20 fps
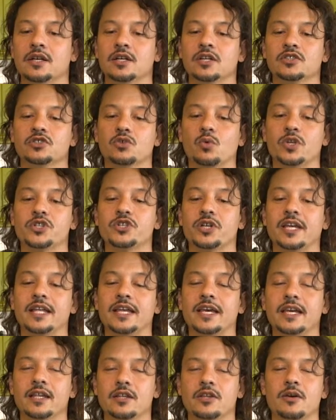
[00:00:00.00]
So what you're going to
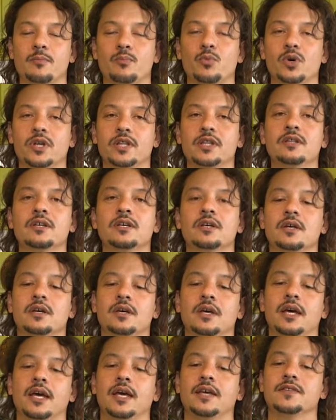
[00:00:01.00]
end up with
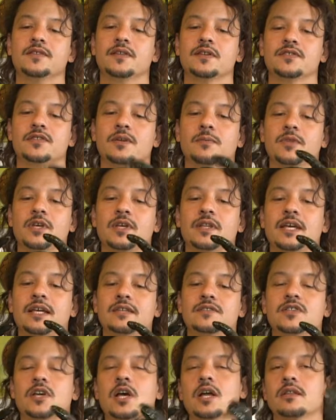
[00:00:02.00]
is something
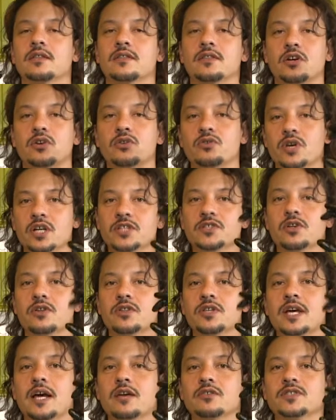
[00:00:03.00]
that's got the crust on
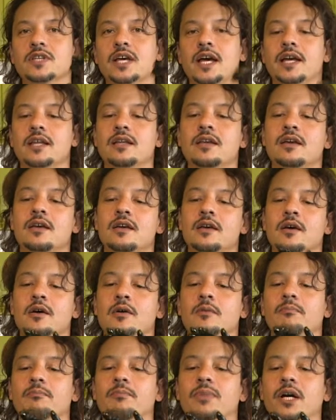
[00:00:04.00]
the outside,
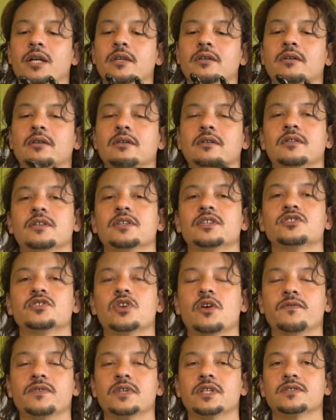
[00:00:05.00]
but the
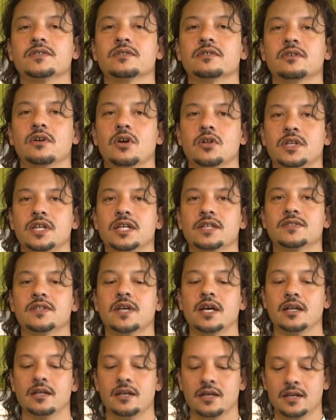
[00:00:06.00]
softness on the inside.